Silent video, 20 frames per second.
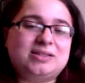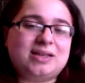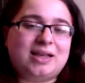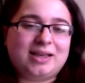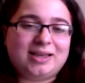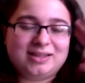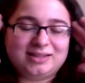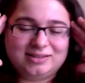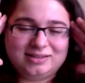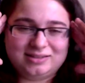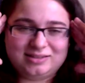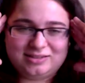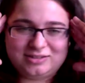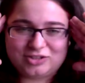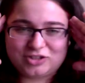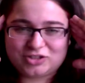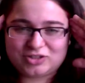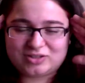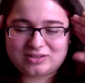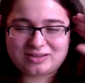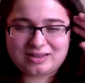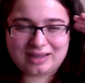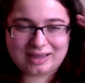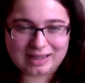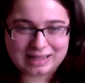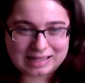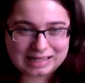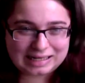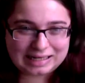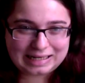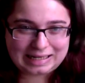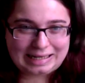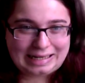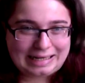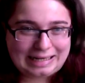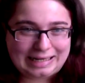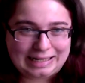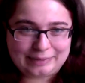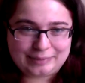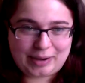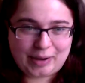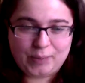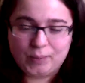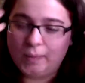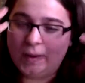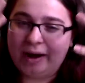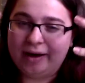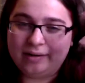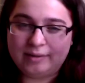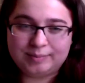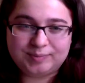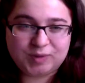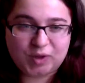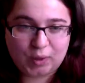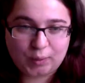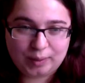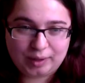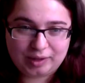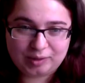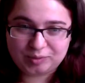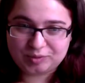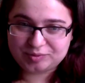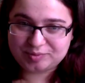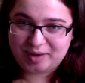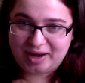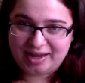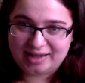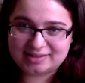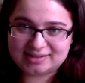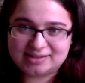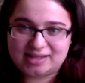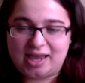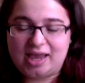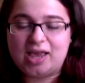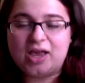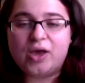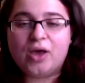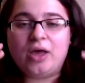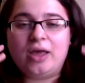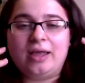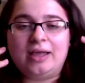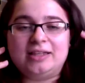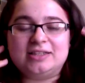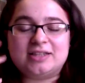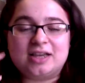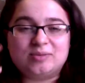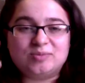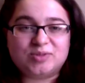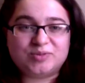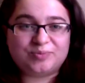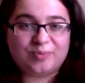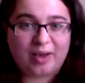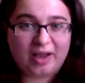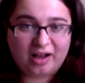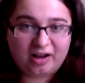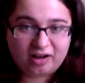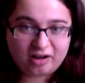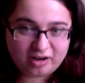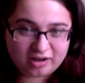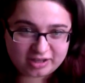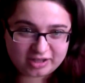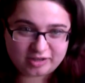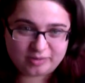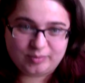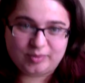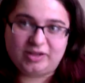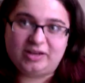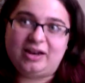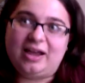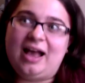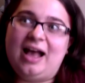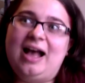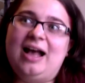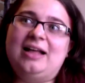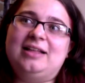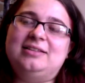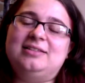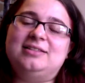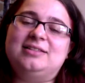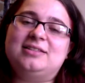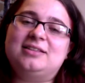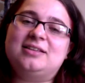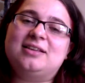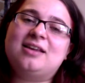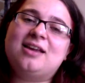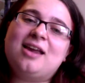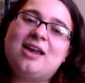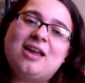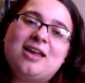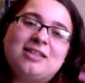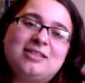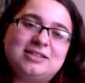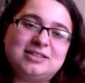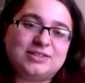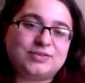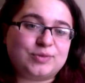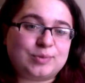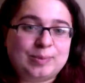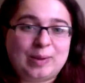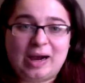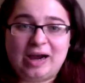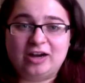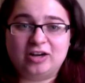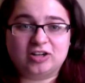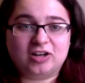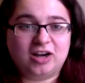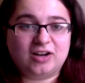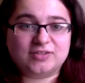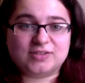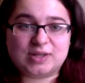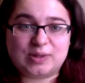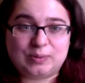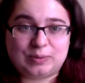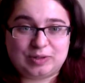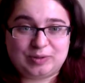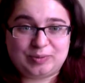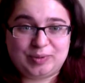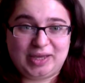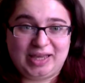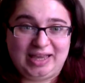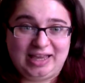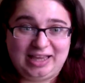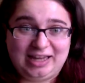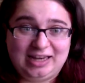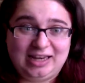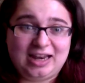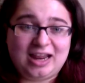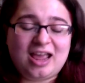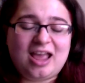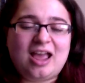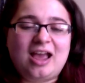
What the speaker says: I can just think clearly about where I'm going with my essay in terms of my argument and the different paragraphs I want to put in.